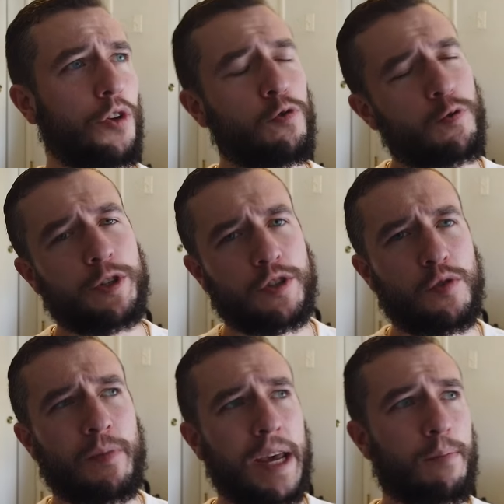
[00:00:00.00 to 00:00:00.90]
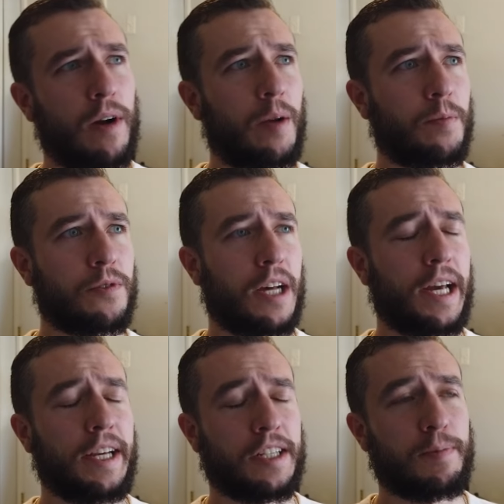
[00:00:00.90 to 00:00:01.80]
Those were the two main problems
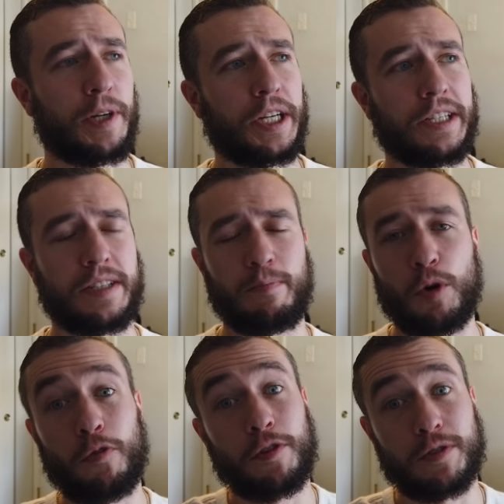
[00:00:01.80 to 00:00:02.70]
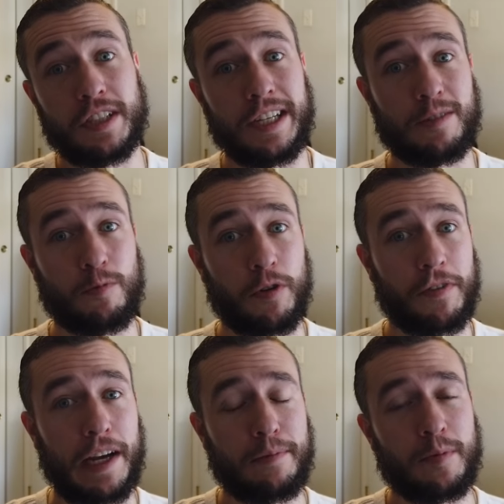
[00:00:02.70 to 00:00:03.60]
I experienced, and both those things would have
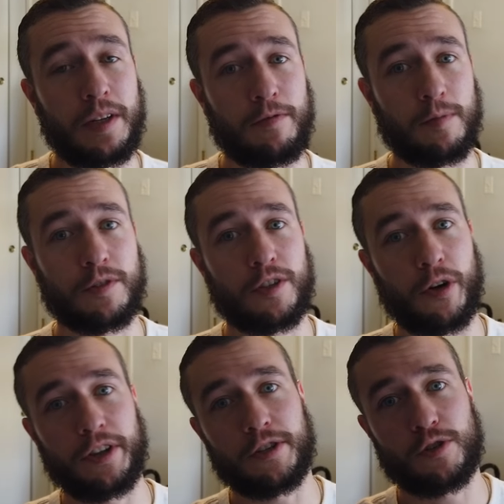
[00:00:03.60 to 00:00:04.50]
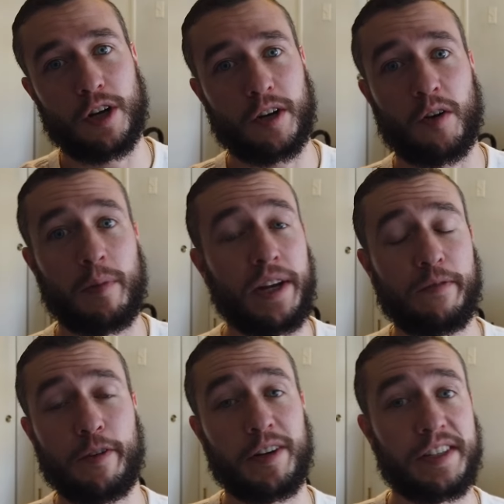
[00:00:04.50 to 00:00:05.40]
kept me from starting the truck or made
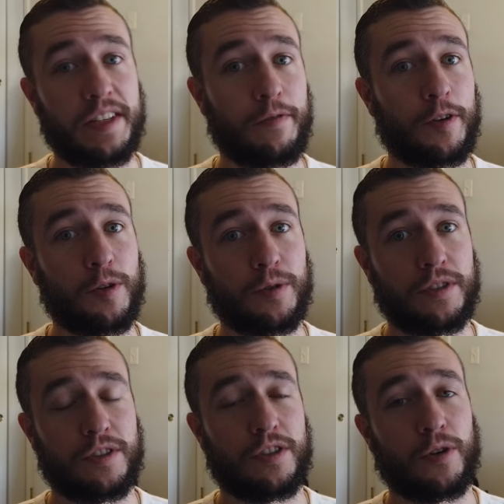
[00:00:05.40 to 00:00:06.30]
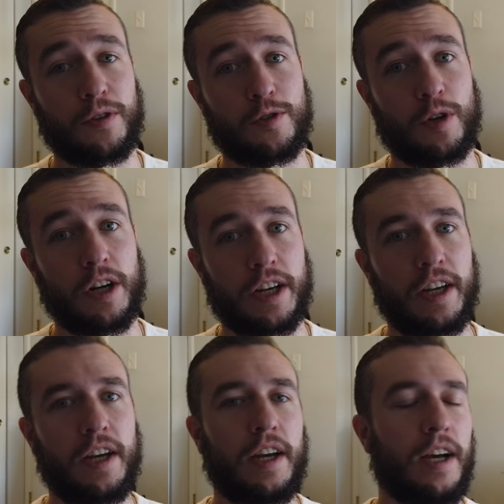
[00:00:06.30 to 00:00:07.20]
it very difficult to start the truck.
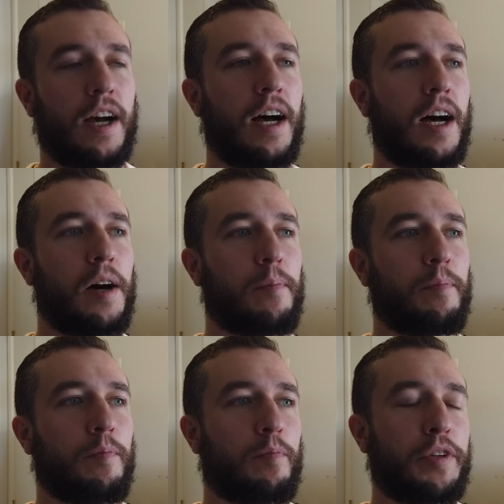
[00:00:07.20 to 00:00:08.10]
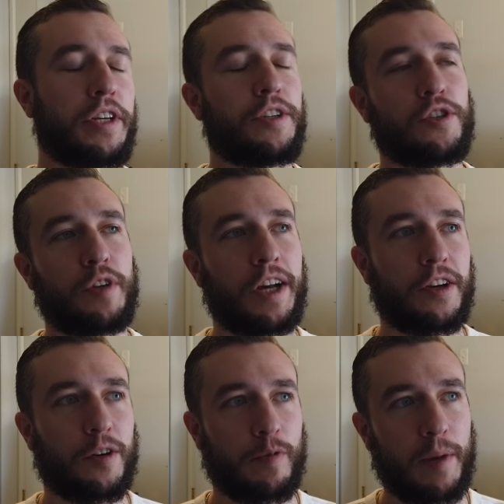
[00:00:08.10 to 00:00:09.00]
Potentially, I
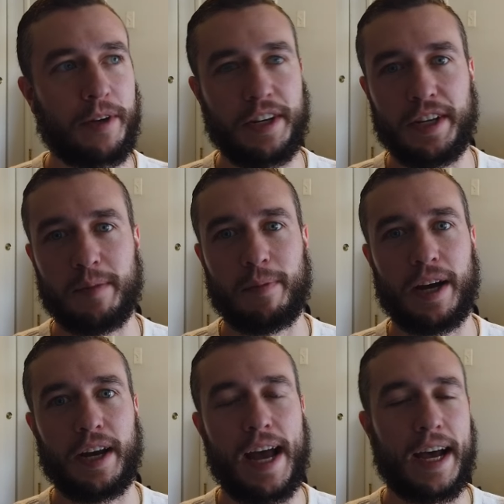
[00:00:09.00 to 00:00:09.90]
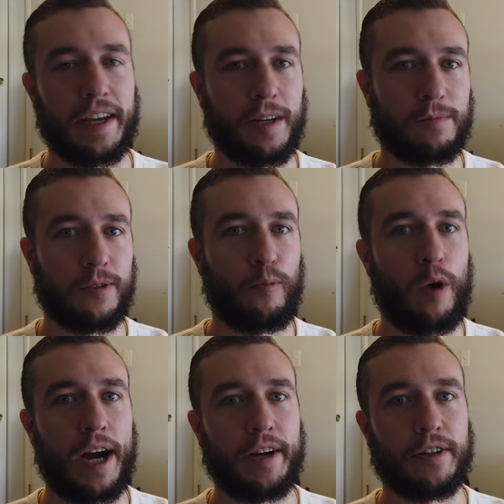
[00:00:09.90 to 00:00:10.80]
could have remedied it by hacking up some
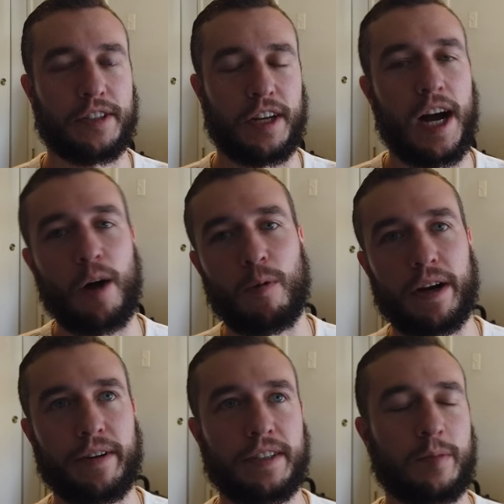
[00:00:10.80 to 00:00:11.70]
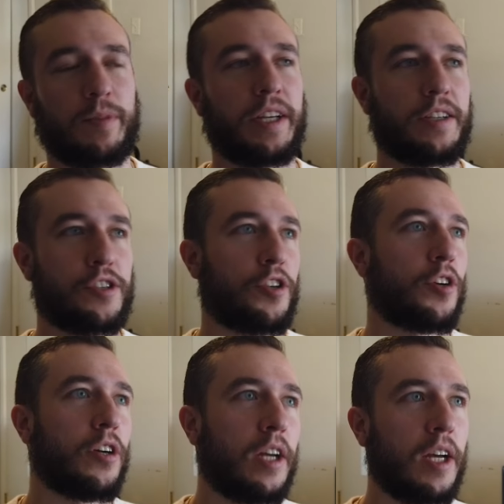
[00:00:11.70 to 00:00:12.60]
wires and hot wiring some things,
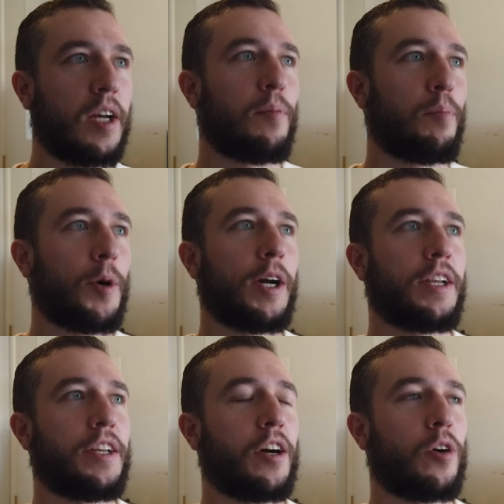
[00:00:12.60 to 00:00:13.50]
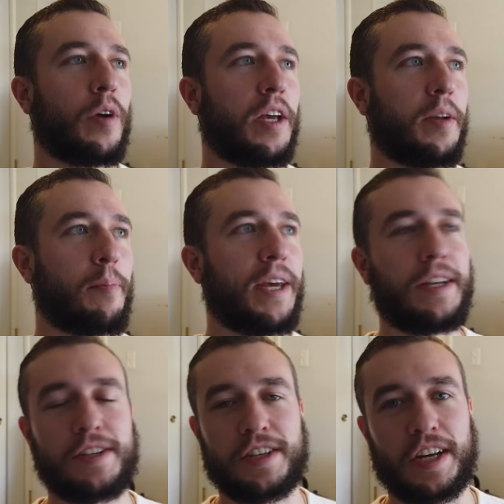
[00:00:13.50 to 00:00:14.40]
sure. But, in a
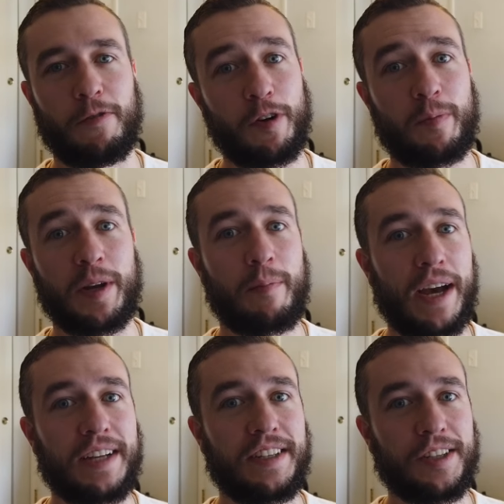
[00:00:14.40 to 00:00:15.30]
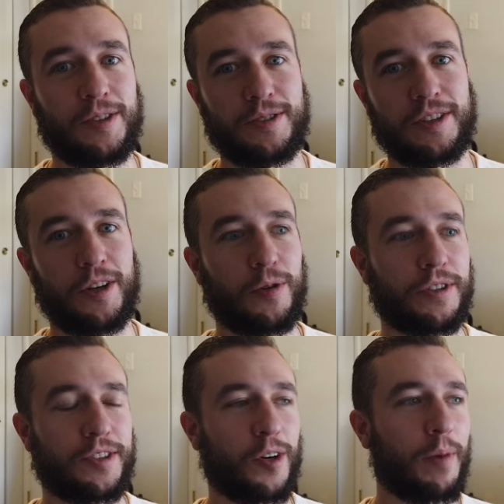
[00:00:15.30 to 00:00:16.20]
pinch, it would have been a bad deal to go to
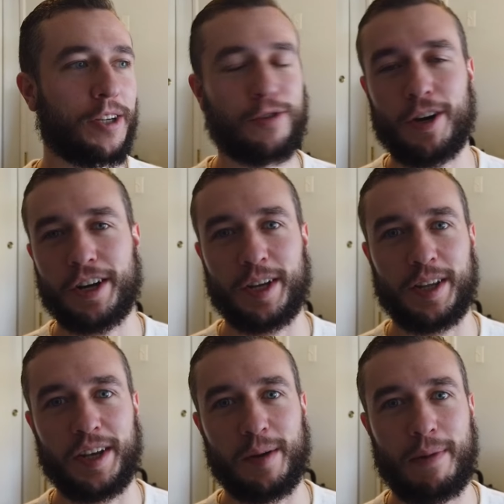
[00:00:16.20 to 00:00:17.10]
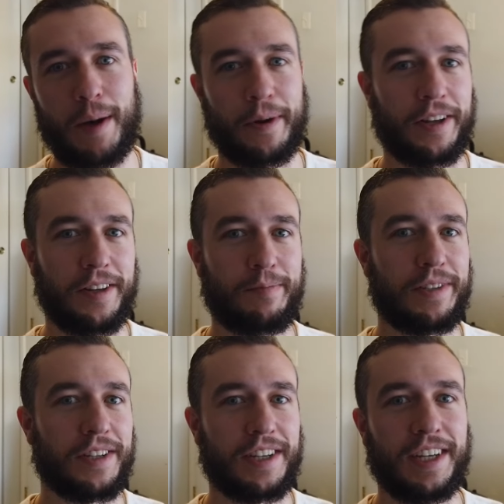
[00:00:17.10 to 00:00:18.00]
start my truck in the
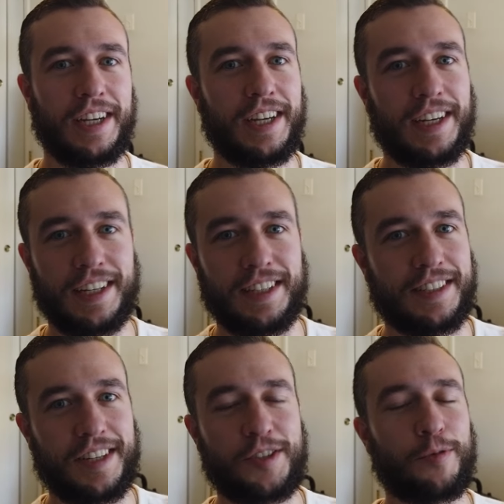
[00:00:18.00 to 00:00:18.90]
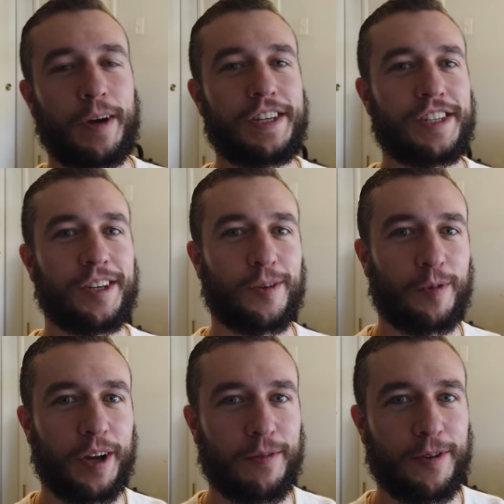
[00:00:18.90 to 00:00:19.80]
apocalyptic situation or
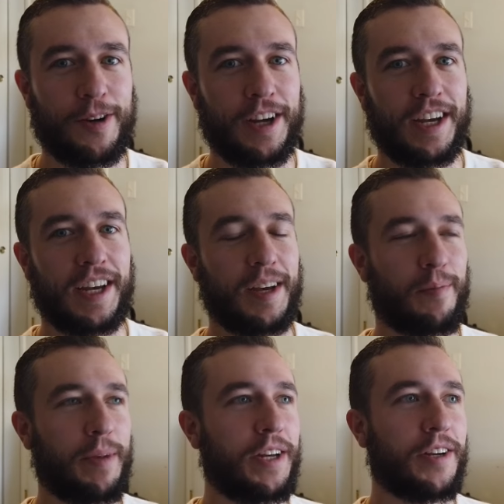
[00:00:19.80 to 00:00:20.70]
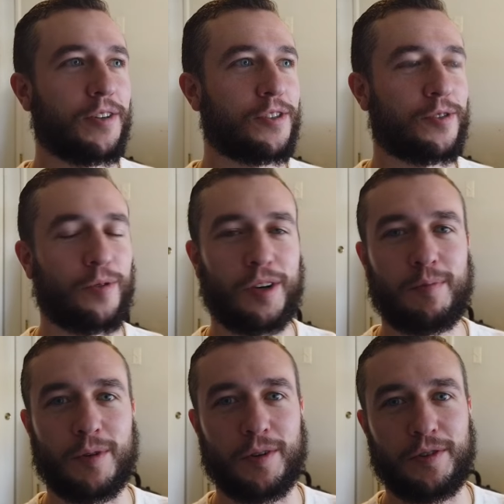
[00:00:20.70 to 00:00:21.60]
whatever, a meteor
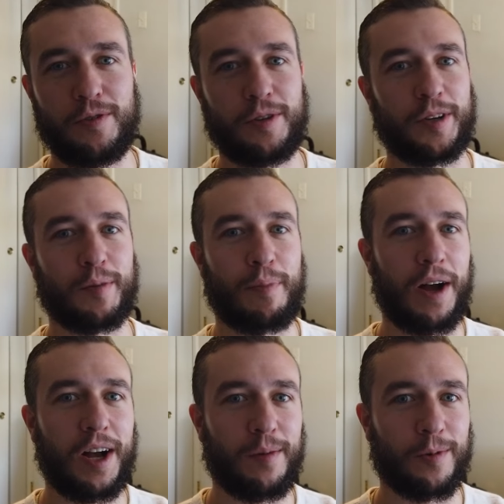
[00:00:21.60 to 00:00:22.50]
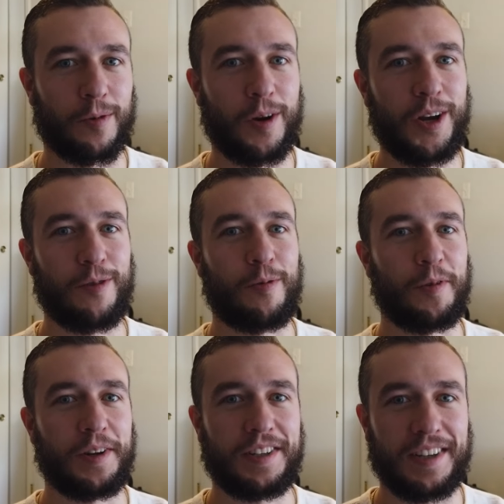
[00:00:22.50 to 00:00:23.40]
storm or nuclear bomb or,
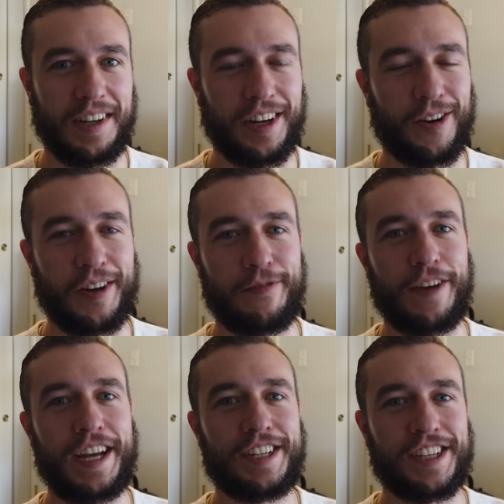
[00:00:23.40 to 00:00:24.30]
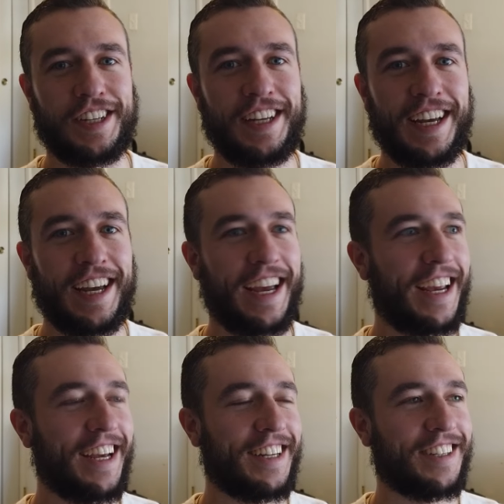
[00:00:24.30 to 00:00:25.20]
invasion,
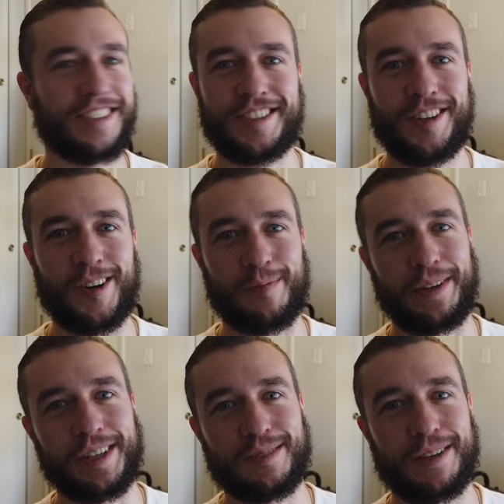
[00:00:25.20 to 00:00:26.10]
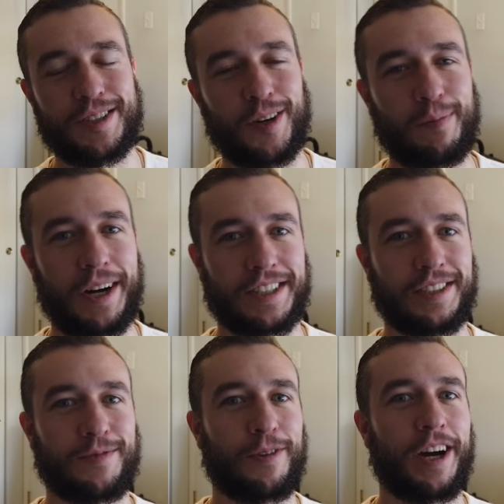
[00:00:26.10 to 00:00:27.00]
and it doesn't start because my start box
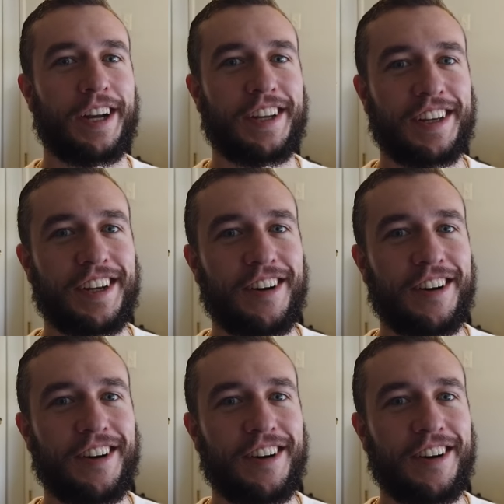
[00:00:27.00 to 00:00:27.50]
is fried,